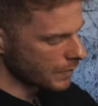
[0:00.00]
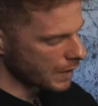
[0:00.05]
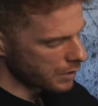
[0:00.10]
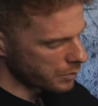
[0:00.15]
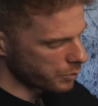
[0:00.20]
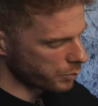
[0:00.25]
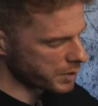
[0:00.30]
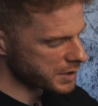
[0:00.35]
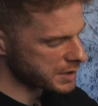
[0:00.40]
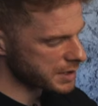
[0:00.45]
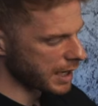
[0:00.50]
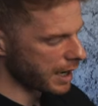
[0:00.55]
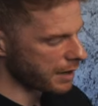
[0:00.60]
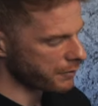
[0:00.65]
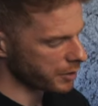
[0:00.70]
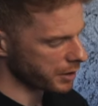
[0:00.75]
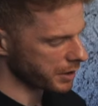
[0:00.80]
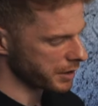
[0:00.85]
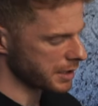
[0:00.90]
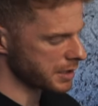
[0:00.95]
once you
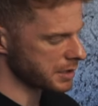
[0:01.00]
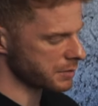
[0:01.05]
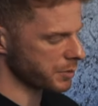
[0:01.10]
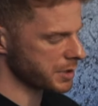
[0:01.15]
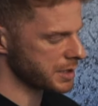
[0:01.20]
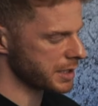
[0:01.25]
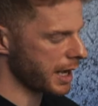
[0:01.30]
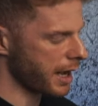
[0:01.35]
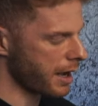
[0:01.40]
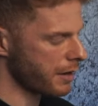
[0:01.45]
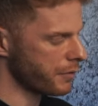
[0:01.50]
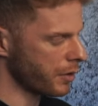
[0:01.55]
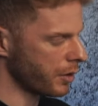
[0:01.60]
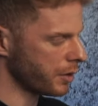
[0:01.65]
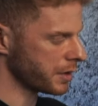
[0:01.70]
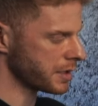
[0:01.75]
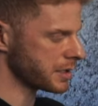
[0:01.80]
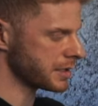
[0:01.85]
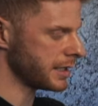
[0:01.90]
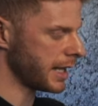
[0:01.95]
have all of this, once you have
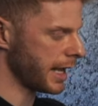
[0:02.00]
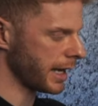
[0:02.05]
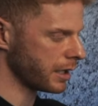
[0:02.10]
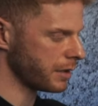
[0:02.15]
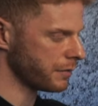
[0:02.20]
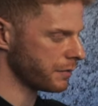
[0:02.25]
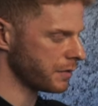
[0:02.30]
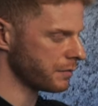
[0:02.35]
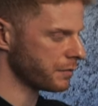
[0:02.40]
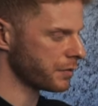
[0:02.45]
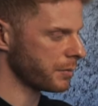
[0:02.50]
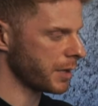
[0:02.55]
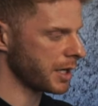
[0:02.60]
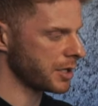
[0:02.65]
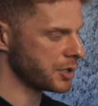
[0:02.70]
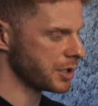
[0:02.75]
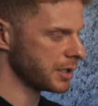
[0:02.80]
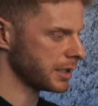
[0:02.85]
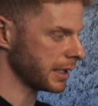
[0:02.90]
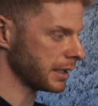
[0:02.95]
all this negative
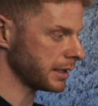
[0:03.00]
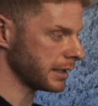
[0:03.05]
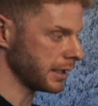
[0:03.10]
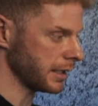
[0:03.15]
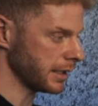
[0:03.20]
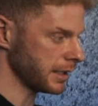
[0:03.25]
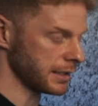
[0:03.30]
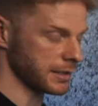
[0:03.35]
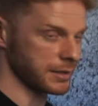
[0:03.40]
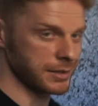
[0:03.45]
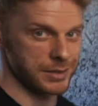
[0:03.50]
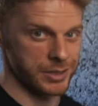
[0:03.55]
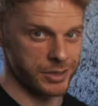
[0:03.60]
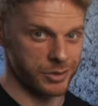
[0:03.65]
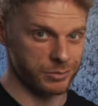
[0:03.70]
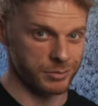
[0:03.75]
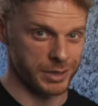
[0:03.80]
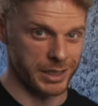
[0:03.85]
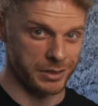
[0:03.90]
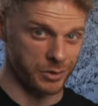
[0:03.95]
information that they
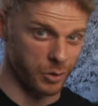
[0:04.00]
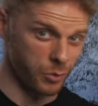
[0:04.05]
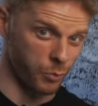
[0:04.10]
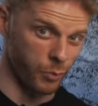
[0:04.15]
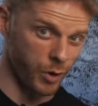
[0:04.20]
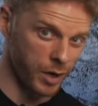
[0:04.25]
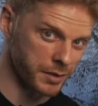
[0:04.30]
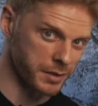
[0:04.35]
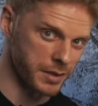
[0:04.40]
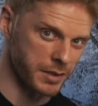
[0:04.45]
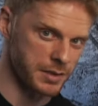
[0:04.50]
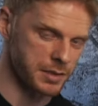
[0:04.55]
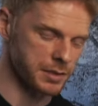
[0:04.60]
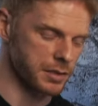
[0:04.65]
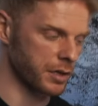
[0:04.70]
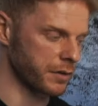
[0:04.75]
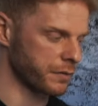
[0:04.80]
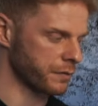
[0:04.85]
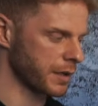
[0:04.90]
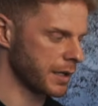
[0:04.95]
don't want this
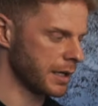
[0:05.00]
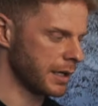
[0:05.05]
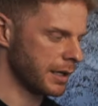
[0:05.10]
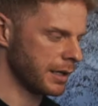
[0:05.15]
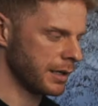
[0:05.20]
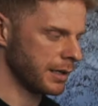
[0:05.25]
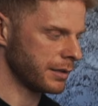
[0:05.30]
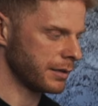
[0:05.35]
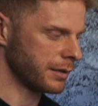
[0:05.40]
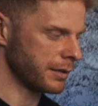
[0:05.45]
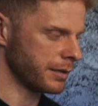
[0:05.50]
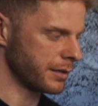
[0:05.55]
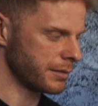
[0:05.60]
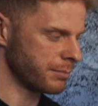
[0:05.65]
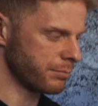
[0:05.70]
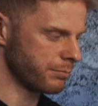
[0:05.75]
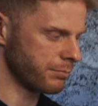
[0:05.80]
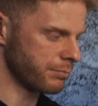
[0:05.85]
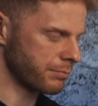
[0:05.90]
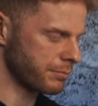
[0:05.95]
stuff, they're
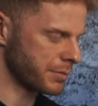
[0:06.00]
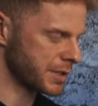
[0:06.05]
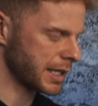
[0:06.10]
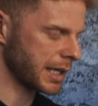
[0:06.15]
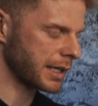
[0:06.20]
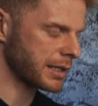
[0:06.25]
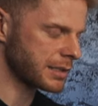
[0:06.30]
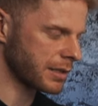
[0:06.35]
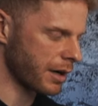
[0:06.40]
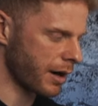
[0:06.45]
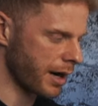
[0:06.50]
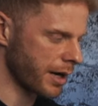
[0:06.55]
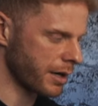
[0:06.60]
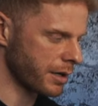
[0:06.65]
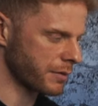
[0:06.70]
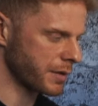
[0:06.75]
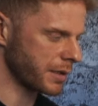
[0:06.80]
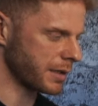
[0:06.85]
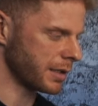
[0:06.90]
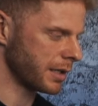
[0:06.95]
sick and tired
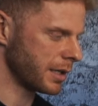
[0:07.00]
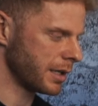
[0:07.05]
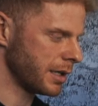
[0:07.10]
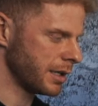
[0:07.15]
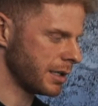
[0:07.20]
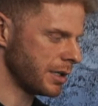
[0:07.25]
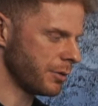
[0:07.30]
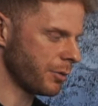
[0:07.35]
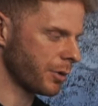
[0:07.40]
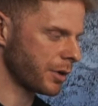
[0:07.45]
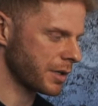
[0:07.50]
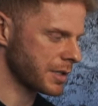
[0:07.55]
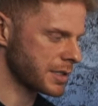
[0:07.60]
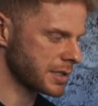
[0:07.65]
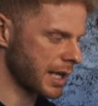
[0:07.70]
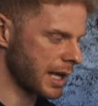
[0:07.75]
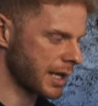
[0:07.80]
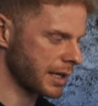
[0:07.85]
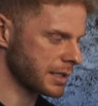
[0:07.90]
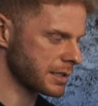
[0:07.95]
of it, you
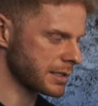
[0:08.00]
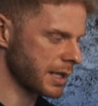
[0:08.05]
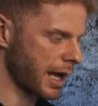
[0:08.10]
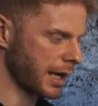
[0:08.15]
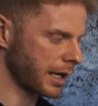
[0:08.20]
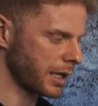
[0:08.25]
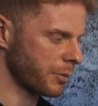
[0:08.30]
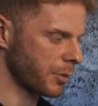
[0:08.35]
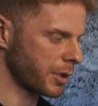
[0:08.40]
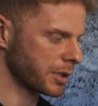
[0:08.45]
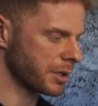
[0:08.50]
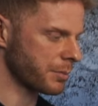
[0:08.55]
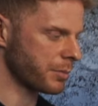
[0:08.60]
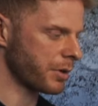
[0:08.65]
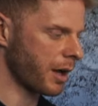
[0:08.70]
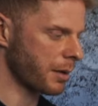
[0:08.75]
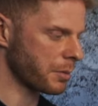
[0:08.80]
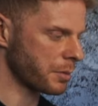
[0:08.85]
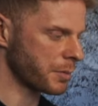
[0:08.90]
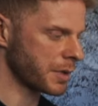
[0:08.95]
understand exactly what the
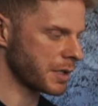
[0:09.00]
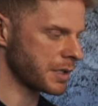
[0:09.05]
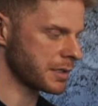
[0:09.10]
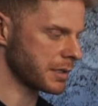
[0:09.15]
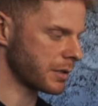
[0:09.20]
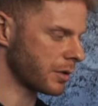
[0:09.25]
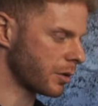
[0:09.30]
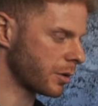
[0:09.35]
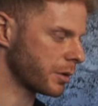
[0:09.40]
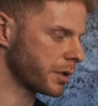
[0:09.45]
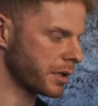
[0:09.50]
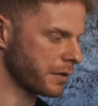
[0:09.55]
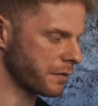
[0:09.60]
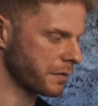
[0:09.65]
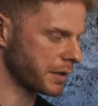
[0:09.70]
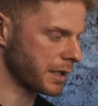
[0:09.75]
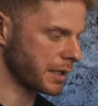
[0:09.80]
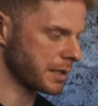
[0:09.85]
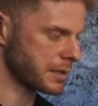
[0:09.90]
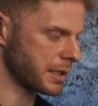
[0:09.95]
problem is and all the
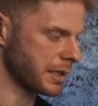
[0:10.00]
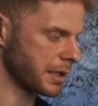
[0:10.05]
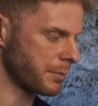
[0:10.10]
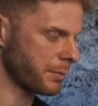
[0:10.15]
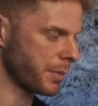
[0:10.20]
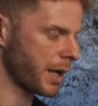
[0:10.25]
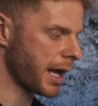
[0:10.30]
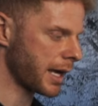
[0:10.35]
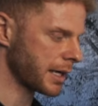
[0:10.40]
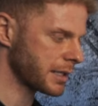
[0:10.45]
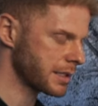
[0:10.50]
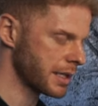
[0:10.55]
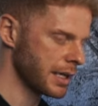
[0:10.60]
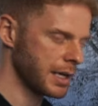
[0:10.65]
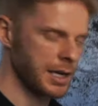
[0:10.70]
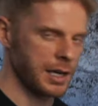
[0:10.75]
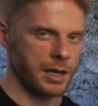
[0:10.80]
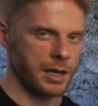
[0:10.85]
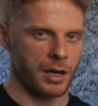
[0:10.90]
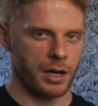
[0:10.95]
different things that it impacts.
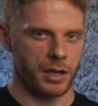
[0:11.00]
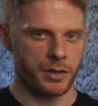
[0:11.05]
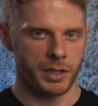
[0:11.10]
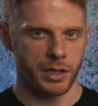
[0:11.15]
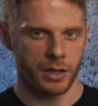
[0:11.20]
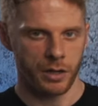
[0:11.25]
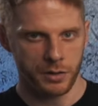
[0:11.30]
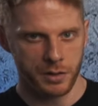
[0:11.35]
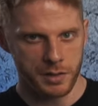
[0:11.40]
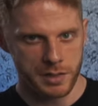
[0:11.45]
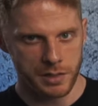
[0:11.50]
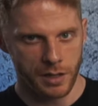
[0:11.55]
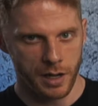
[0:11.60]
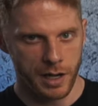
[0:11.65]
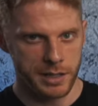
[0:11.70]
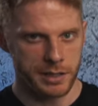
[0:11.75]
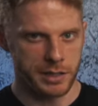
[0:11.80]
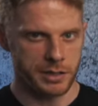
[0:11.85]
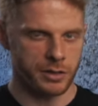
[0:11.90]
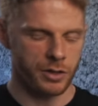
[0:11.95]
On the other
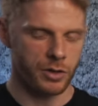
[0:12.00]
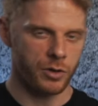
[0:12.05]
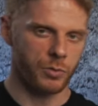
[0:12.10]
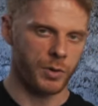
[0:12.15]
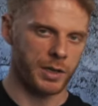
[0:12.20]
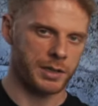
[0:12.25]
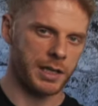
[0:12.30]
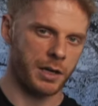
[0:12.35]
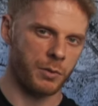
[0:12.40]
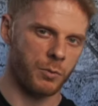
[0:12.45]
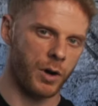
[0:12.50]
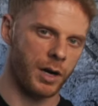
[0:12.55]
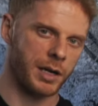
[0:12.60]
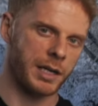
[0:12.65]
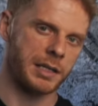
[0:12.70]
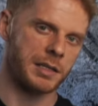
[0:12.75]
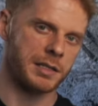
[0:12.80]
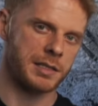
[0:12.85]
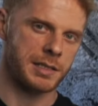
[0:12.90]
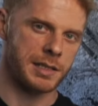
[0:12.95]
side, you know what they
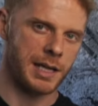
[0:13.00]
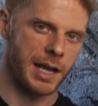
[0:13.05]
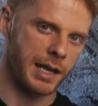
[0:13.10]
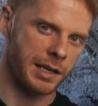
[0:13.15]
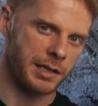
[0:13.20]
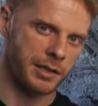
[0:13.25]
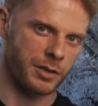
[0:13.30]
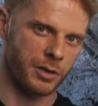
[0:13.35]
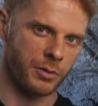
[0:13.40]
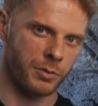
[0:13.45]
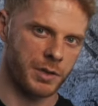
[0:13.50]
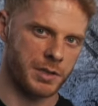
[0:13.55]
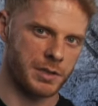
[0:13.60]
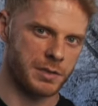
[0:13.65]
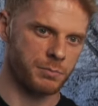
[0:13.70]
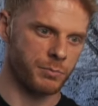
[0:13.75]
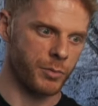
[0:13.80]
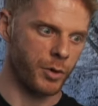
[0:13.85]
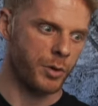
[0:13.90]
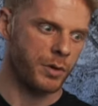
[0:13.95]
want instead, you know
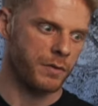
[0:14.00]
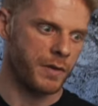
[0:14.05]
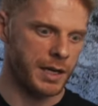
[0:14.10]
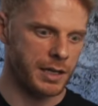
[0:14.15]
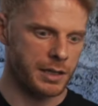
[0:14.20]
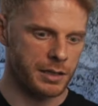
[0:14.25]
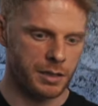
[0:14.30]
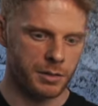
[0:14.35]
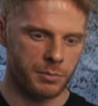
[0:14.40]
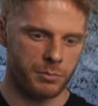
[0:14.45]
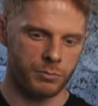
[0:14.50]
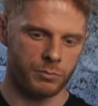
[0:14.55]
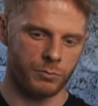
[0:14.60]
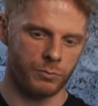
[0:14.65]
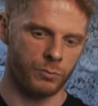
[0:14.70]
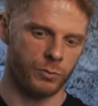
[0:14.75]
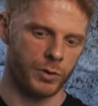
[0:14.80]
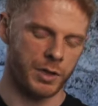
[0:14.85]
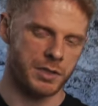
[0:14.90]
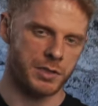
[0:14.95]
what's motivating
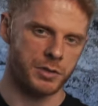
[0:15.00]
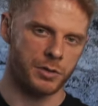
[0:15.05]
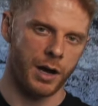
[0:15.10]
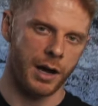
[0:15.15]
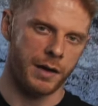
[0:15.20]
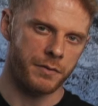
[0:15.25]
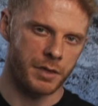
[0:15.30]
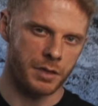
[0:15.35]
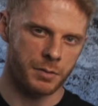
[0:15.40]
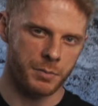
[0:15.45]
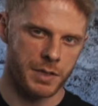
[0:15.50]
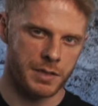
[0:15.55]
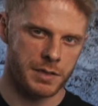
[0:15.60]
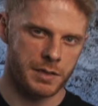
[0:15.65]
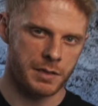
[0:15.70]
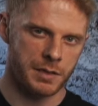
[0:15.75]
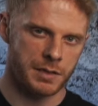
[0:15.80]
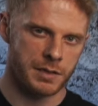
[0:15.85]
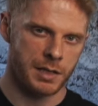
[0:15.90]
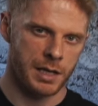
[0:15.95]
them, what's driving their
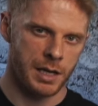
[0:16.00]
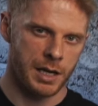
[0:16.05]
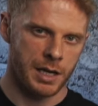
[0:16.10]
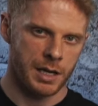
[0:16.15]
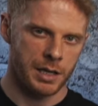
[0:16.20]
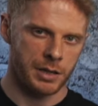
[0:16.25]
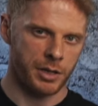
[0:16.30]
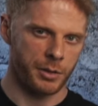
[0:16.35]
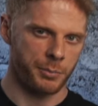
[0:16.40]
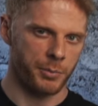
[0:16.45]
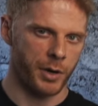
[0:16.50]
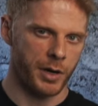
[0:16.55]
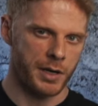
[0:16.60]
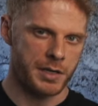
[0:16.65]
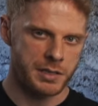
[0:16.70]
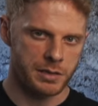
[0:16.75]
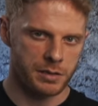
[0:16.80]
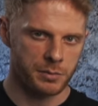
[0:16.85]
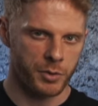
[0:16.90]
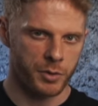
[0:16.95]
business, their
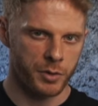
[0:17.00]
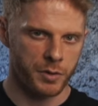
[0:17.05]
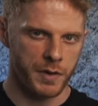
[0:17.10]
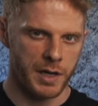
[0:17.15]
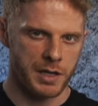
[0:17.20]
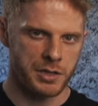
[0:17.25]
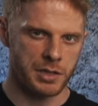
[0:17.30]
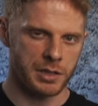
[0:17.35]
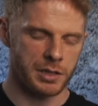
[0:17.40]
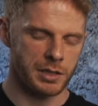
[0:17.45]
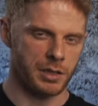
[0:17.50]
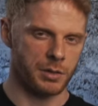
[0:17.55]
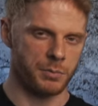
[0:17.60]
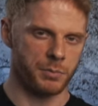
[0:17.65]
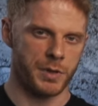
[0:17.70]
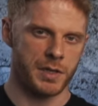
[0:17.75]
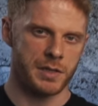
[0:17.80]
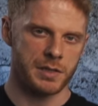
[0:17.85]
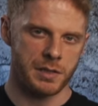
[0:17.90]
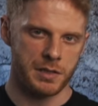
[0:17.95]
personal motivation, their
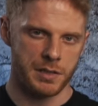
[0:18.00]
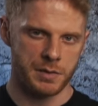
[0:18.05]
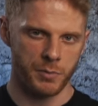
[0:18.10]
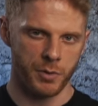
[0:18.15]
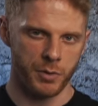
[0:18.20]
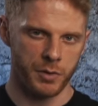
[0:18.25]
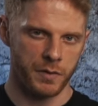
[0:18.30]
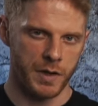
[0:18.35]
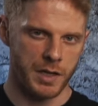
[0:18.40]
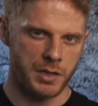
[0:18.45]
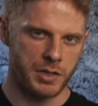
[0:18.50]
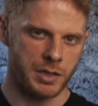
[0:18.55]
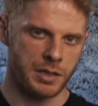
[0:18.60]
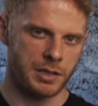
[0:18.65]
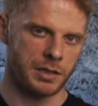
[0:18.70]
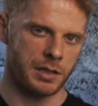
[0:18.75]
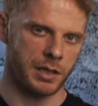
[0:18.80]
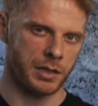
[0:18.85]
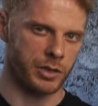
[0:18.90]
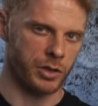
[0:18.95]
business
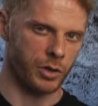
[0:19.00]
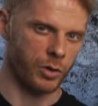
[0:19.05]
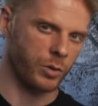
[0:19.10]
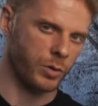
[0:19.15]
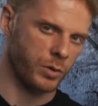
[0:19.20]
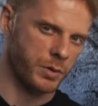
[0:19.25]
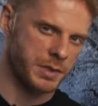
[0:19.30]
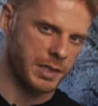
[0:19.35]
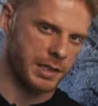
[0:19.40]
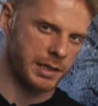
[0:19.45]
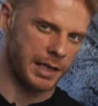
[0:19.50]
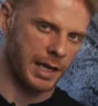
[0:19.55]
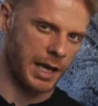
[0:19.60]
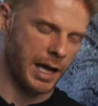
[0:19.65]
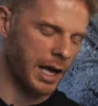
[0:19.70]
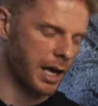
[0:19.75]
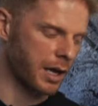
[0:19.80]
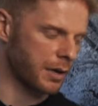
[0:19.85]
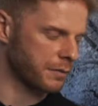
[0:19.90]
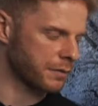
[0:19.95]
motivation, the goals that they
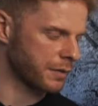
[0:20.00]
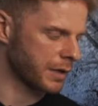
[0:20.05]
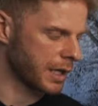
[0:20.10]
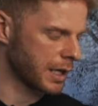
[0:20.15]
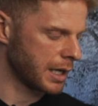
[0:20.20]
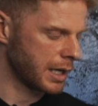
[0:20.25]
have,